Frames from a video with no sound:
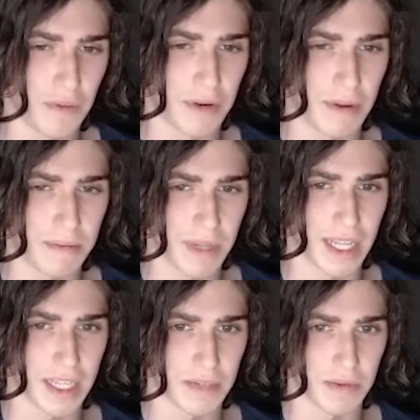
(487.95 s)
you want to
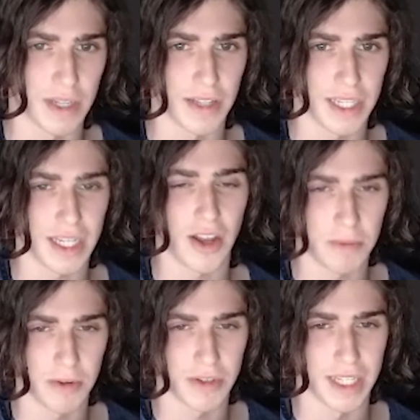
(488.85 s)
replicate these results, I'll
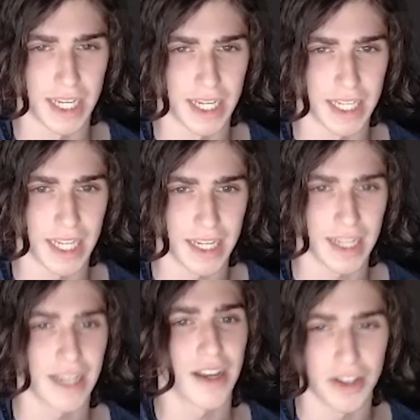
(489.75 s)
post the dataset.
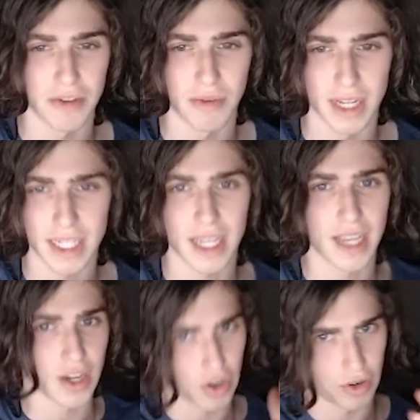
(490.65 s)
Otherwise,
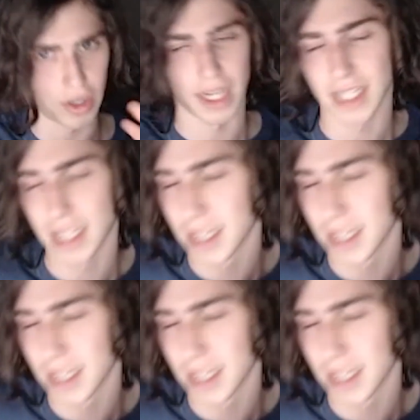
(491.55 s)
good night.